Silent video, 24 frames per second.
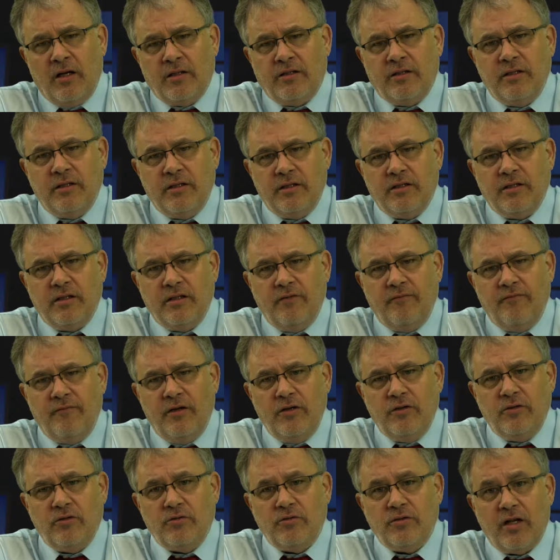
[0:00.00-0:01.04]
to these
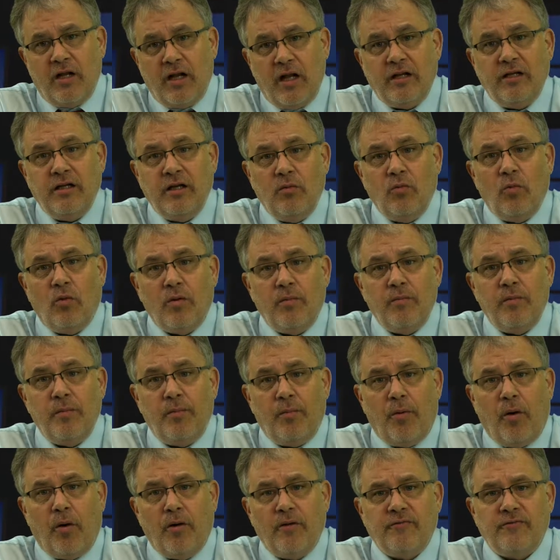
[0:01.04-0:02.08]
individuals, and I didn't want to be
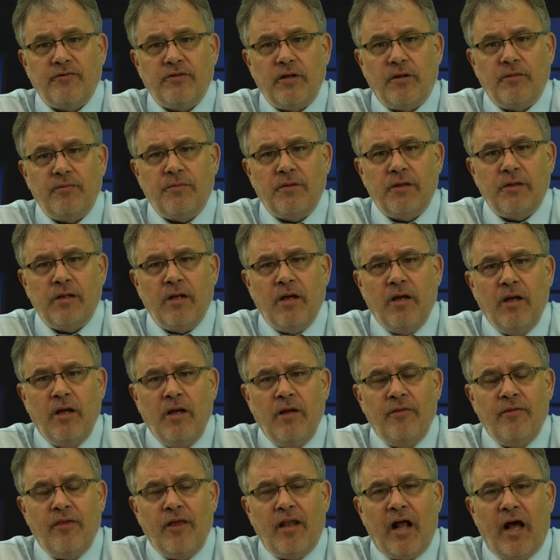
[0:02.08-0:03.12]
part of something
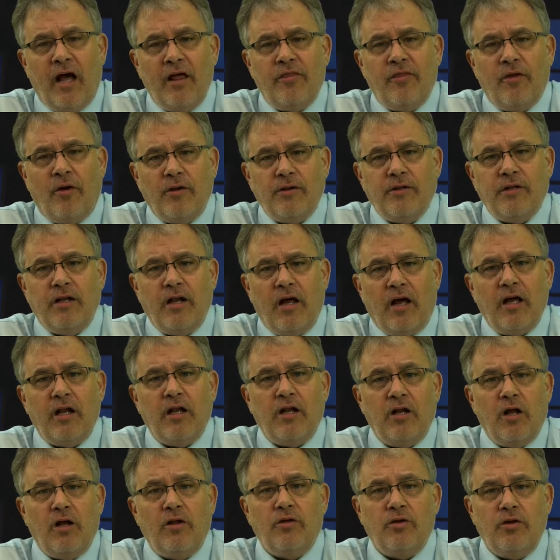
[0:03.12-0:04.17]
that I thought denied
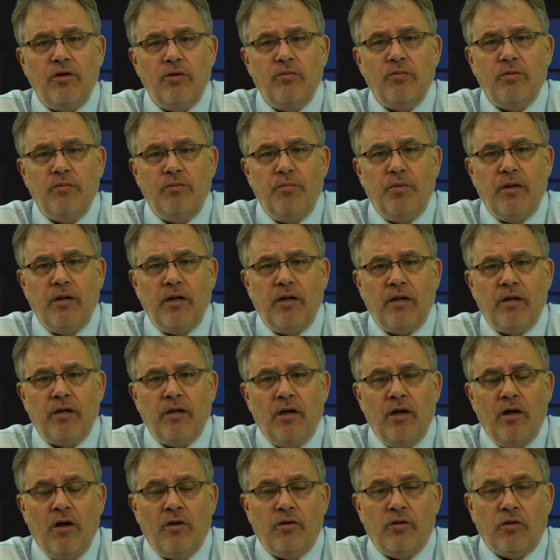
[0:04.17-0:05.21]
another human being
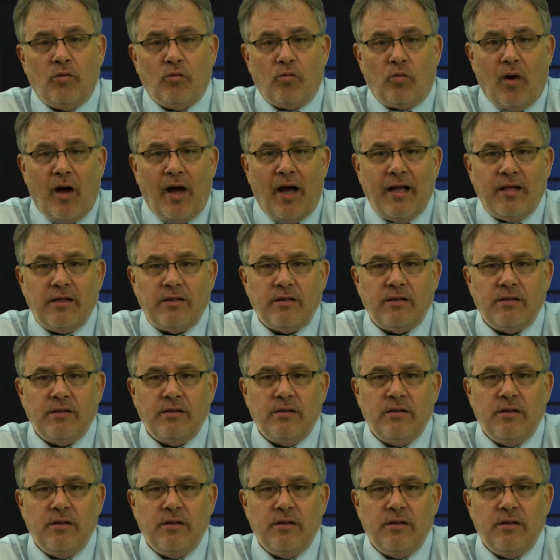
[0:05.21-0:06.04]
the right